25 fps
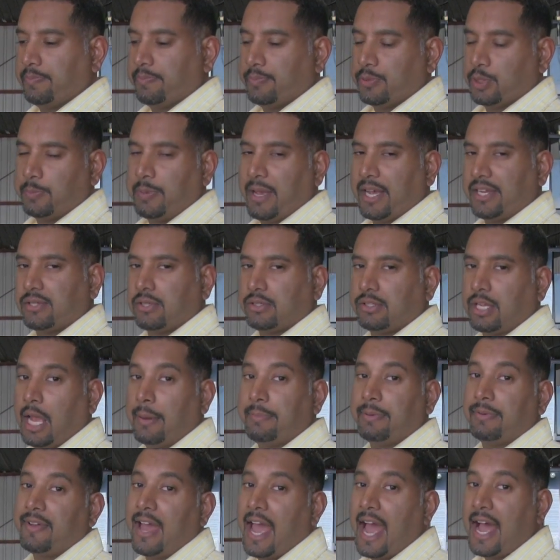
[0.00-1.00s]
special
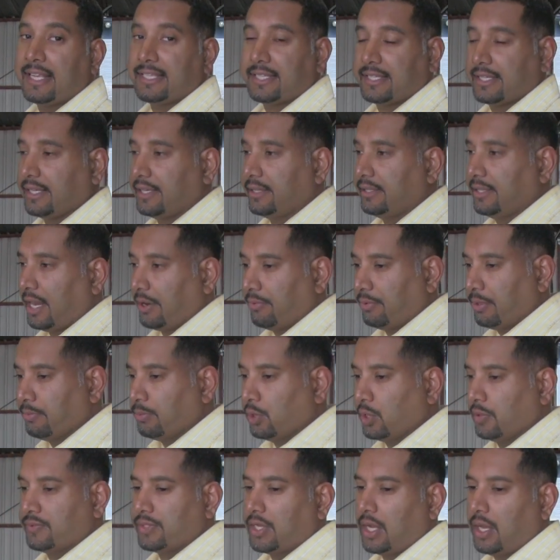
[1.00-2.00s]
type of acid that
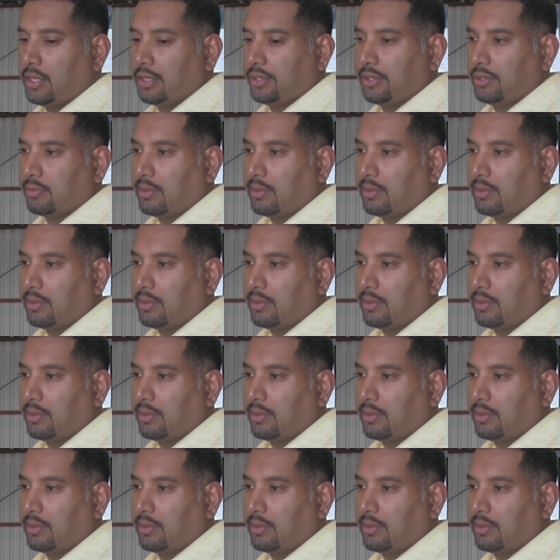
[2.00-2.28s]
removes all of